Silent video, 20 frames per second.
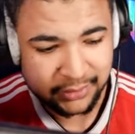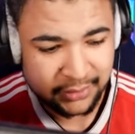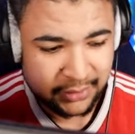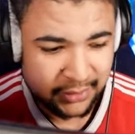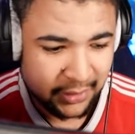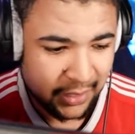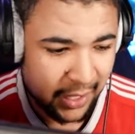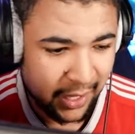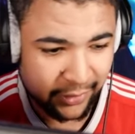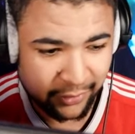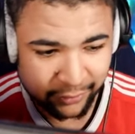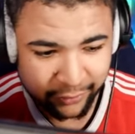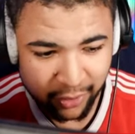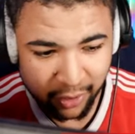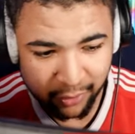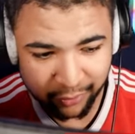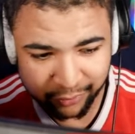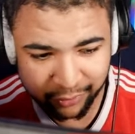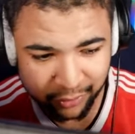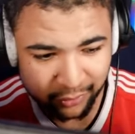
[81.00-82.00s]
I just
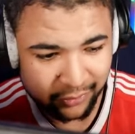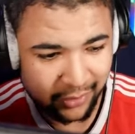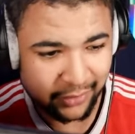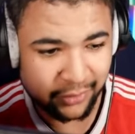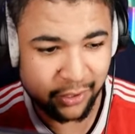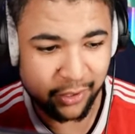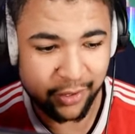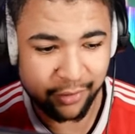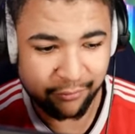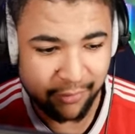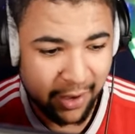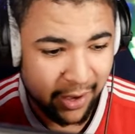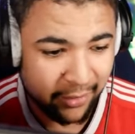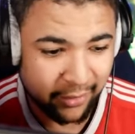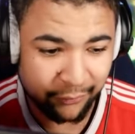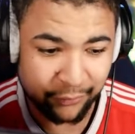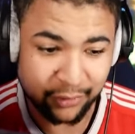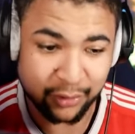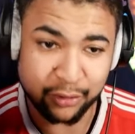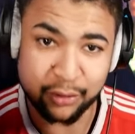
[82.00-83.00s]
know as soon as I turn it round
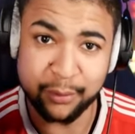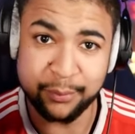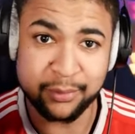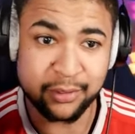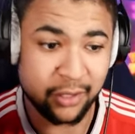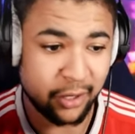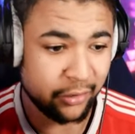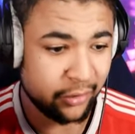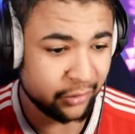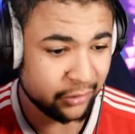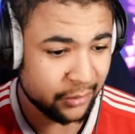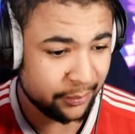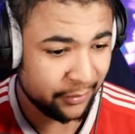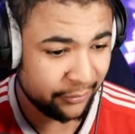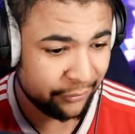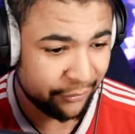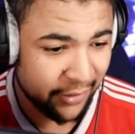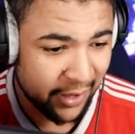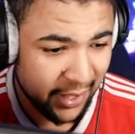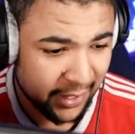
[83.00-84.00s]
if it's a superstar or not, to be
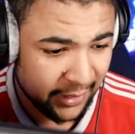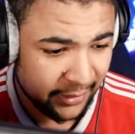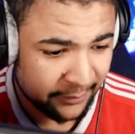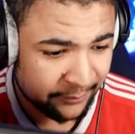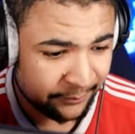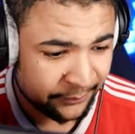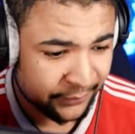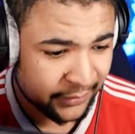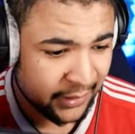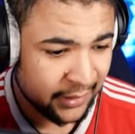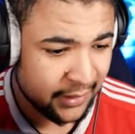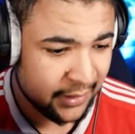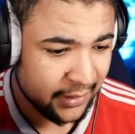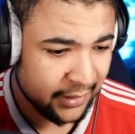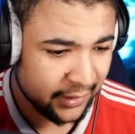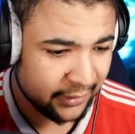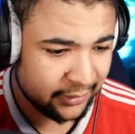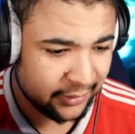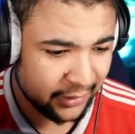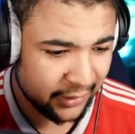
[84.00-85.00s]
fair.
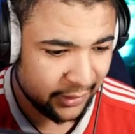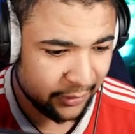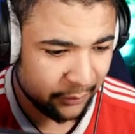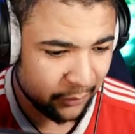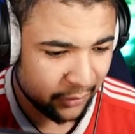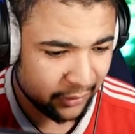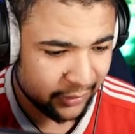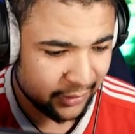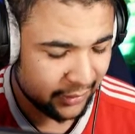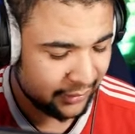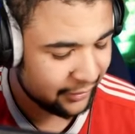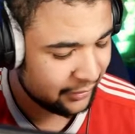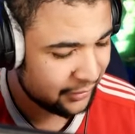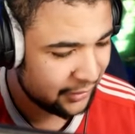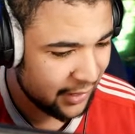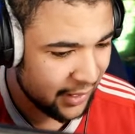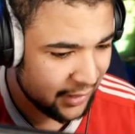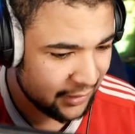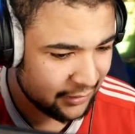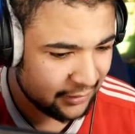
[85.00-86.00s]
Let's see what this
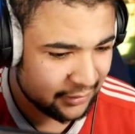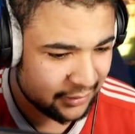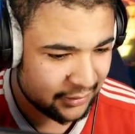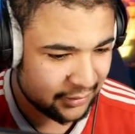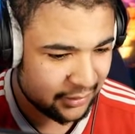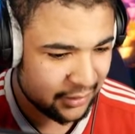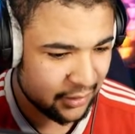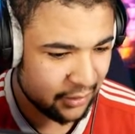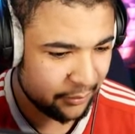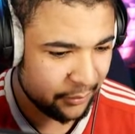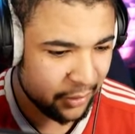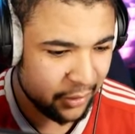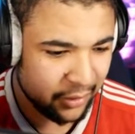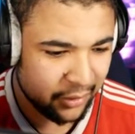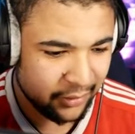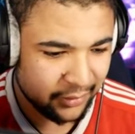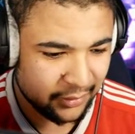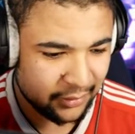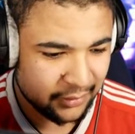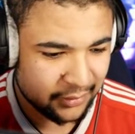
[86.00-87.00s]
says. Come
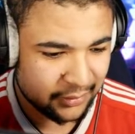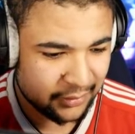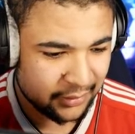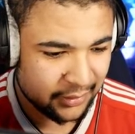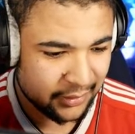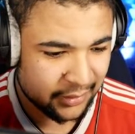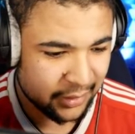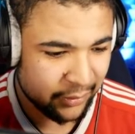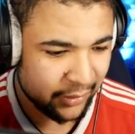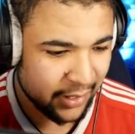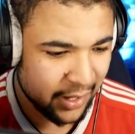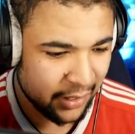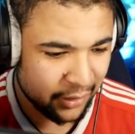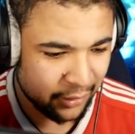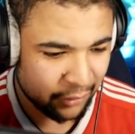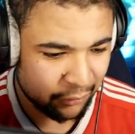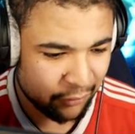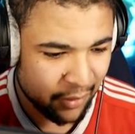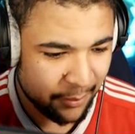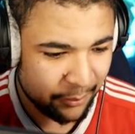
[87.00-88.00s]
on we get
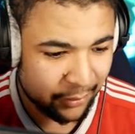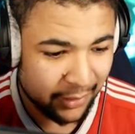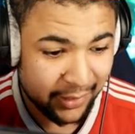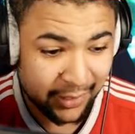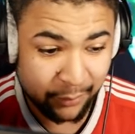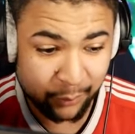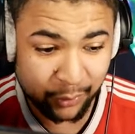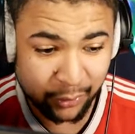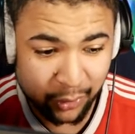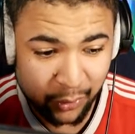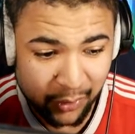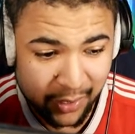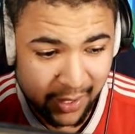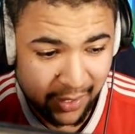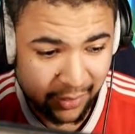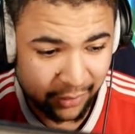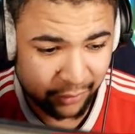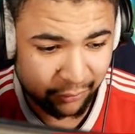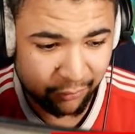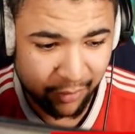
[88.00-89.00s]
another rumble in? If we do get
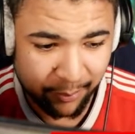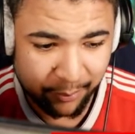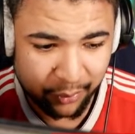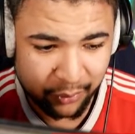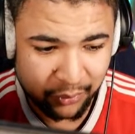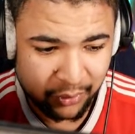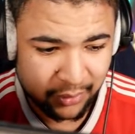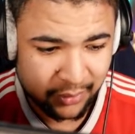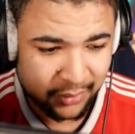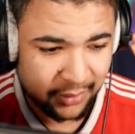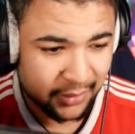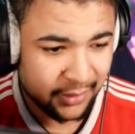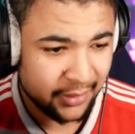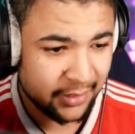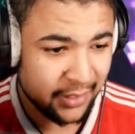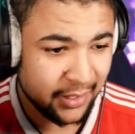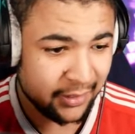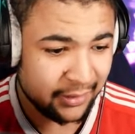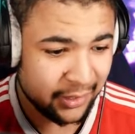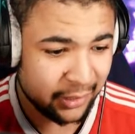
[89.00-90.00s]
another rumble,
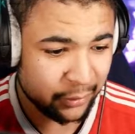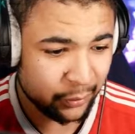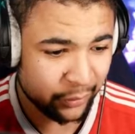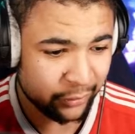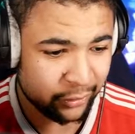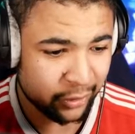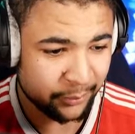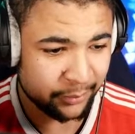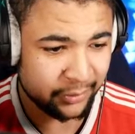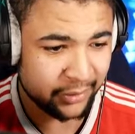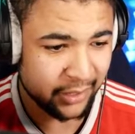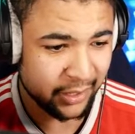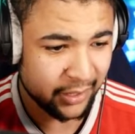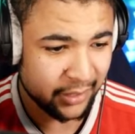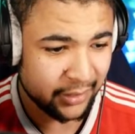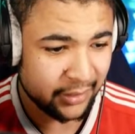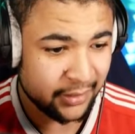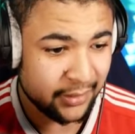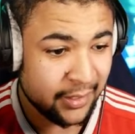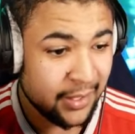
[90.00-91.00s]
is this one a superstar?
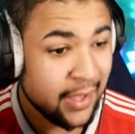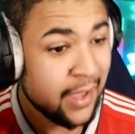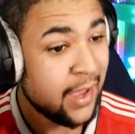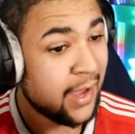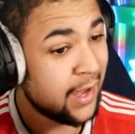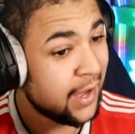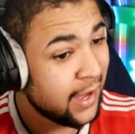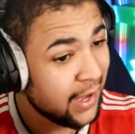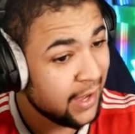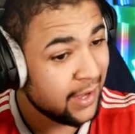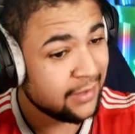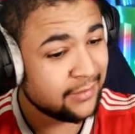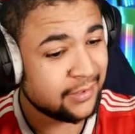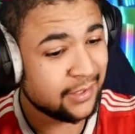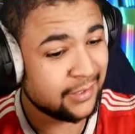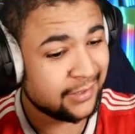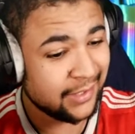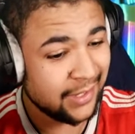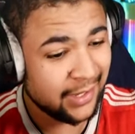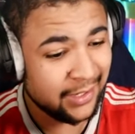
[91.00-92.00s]
It is.
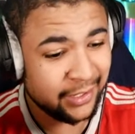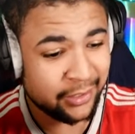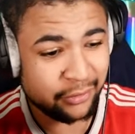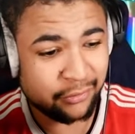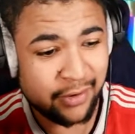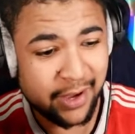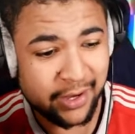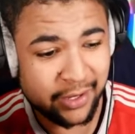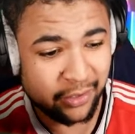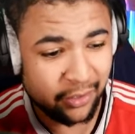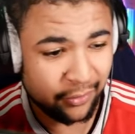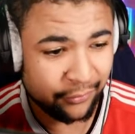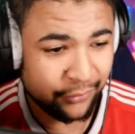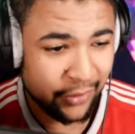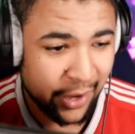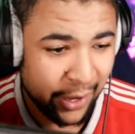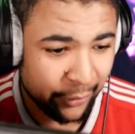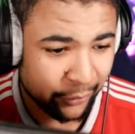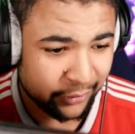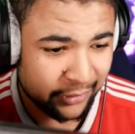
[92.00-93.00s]
It's Ilja Dragunov.
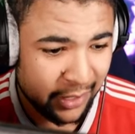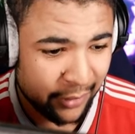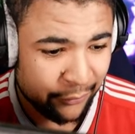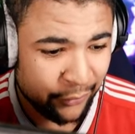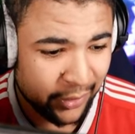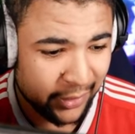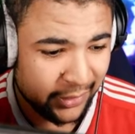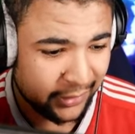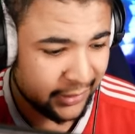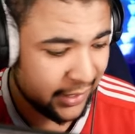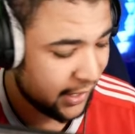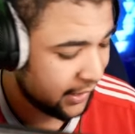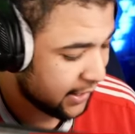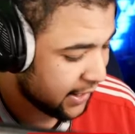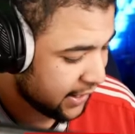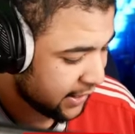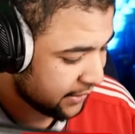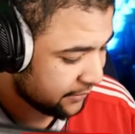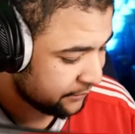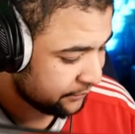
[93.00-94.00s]
I will definitely take that.